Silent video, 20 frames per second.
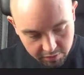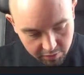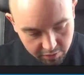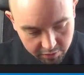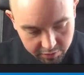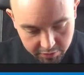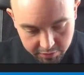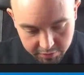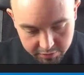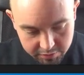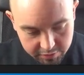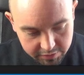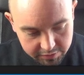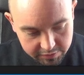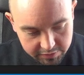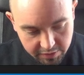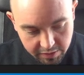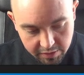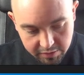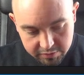Clear this
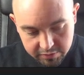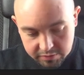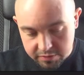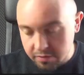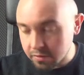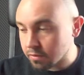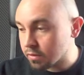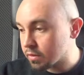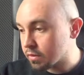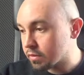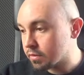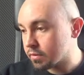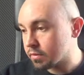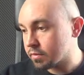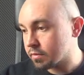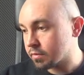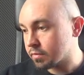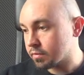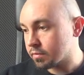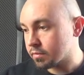console.
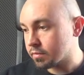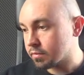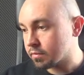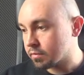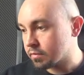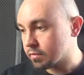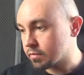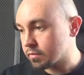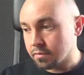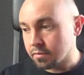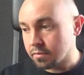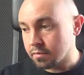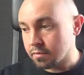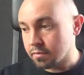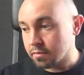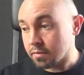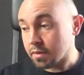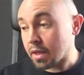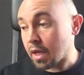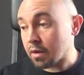
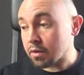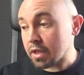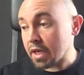Now